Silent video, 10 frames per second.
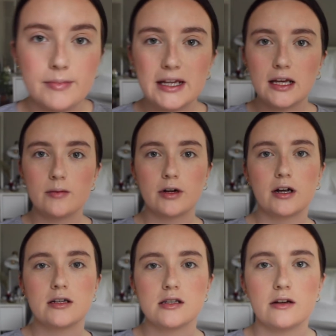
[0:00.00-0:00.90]
My camera
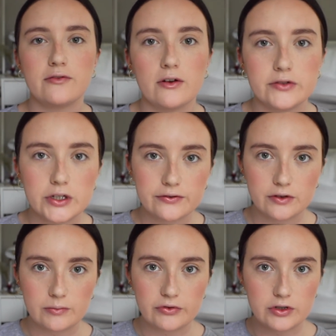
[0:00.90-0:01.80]
cuts off after I
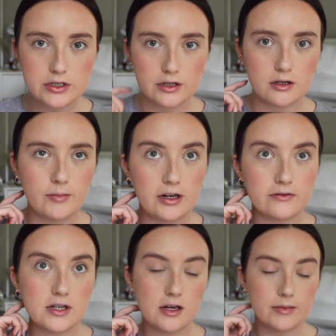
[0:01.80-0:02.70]
film for a certain amount
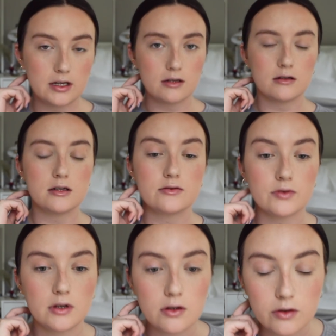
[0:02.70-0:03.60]
of time. It's
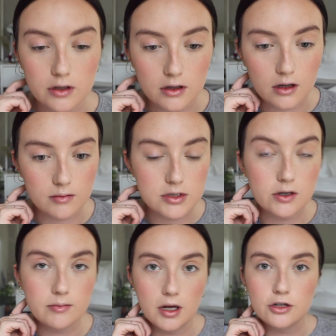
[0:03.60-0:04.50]
really annoying.
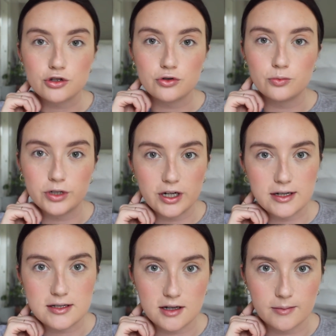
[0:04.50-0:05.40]
So I'm not sure where
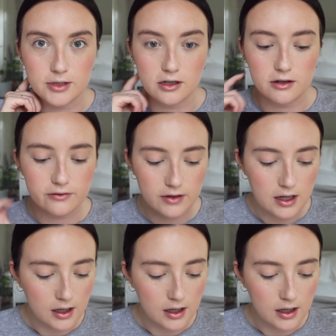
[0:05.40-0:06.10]
I stopped off.